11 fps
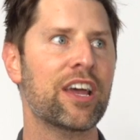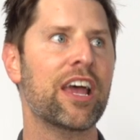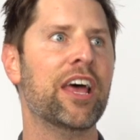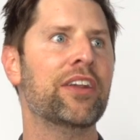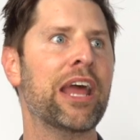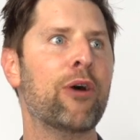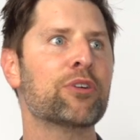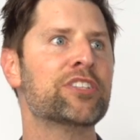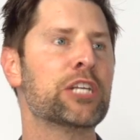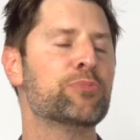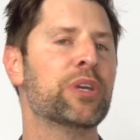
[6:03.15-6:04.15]
and now it
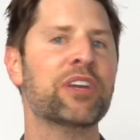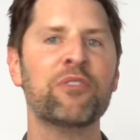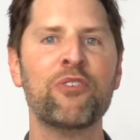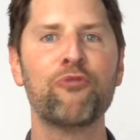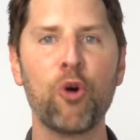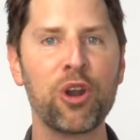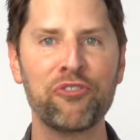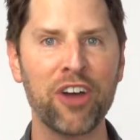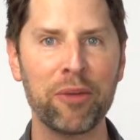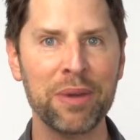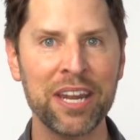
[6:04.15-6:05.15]
takes me
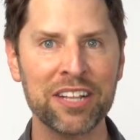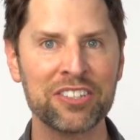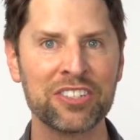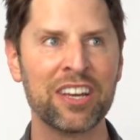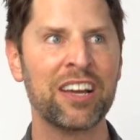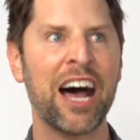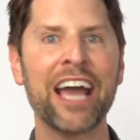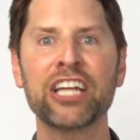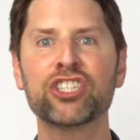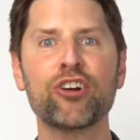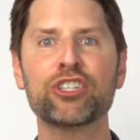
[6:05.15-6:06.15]
45 minutes, I
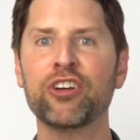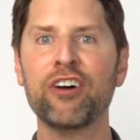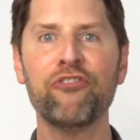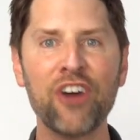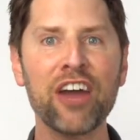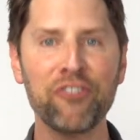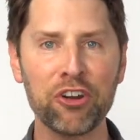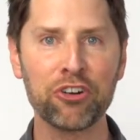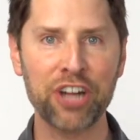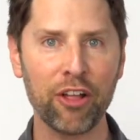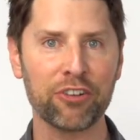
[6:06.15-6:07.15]
can charge
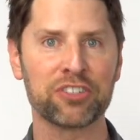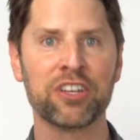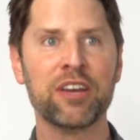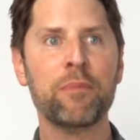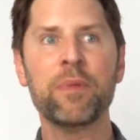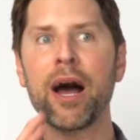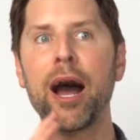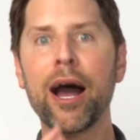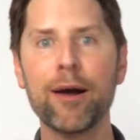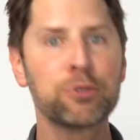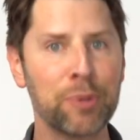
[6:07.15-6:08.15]
$500.
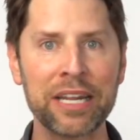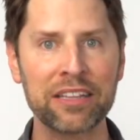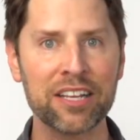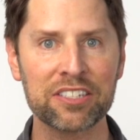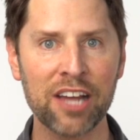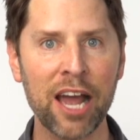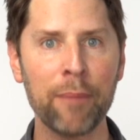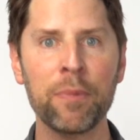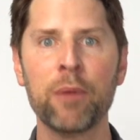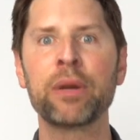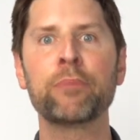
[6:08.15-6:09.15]
I'm spending less
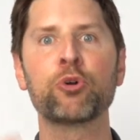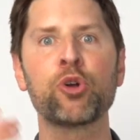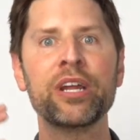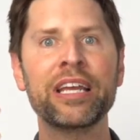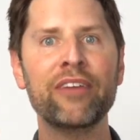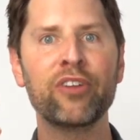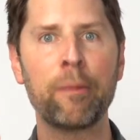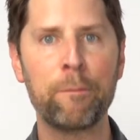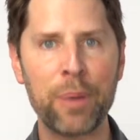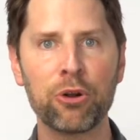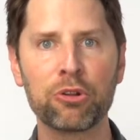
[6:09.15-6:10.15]
time, but I'm creating even a
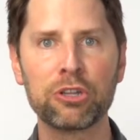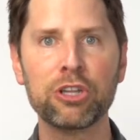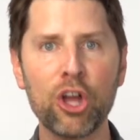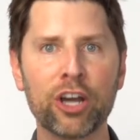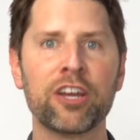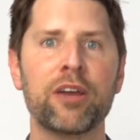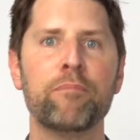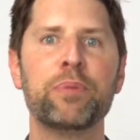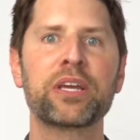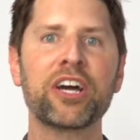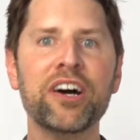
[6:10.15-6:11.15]
better look
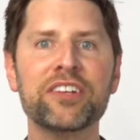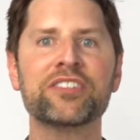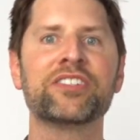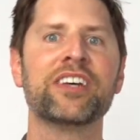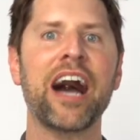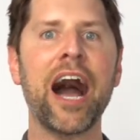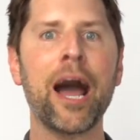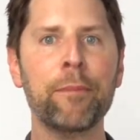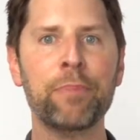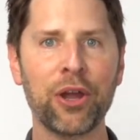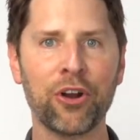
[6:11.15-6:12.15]
because
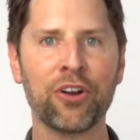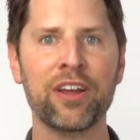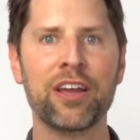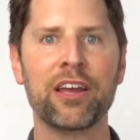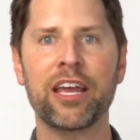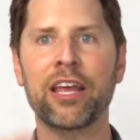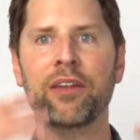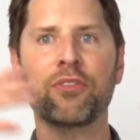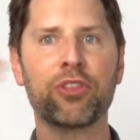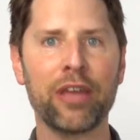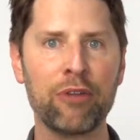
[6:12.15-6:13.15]
I'm better
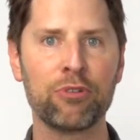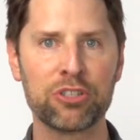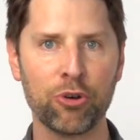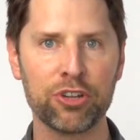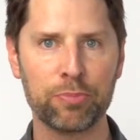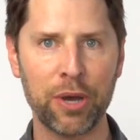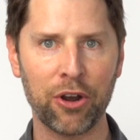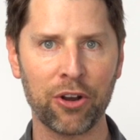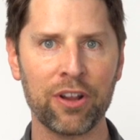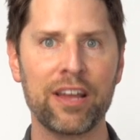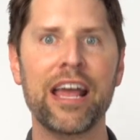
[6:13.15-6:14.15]
and the end result is
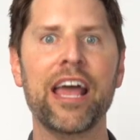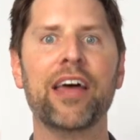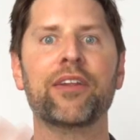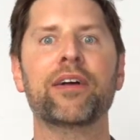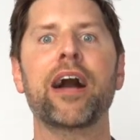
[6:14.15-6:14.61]
better, and